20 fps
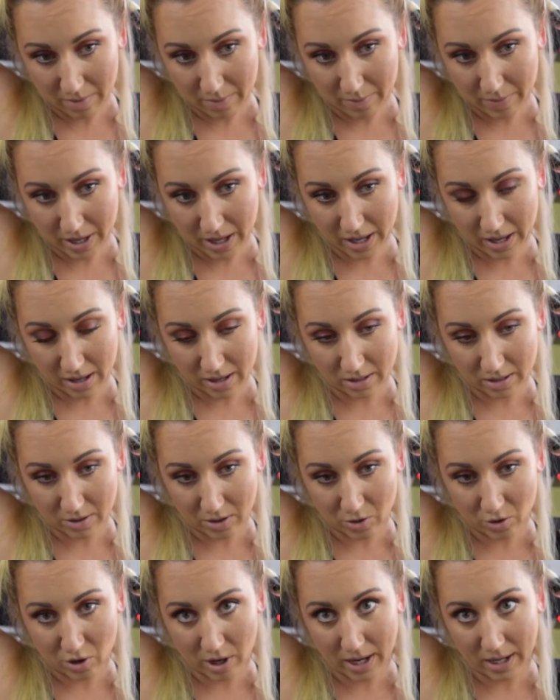but
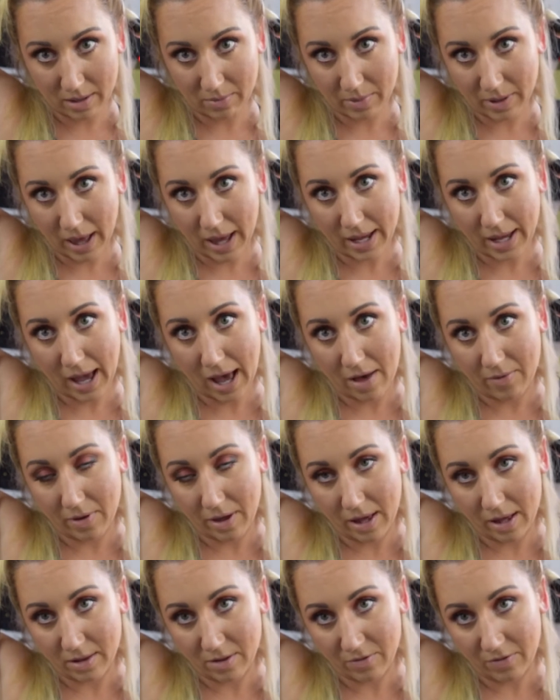try to like have
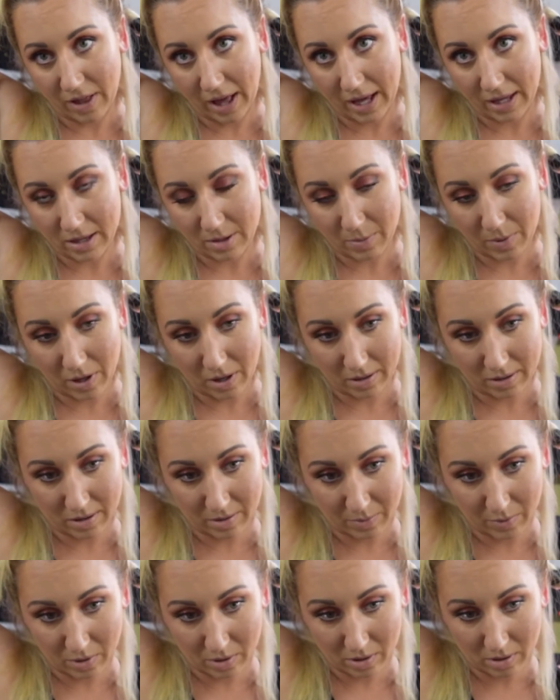it as flat as
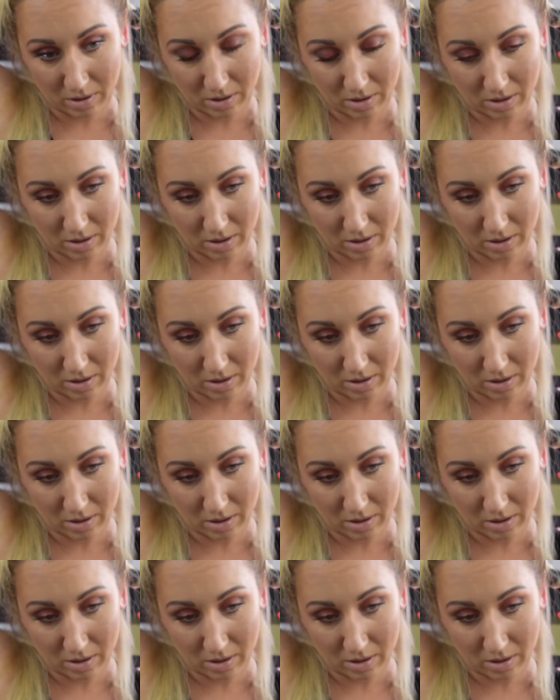possible.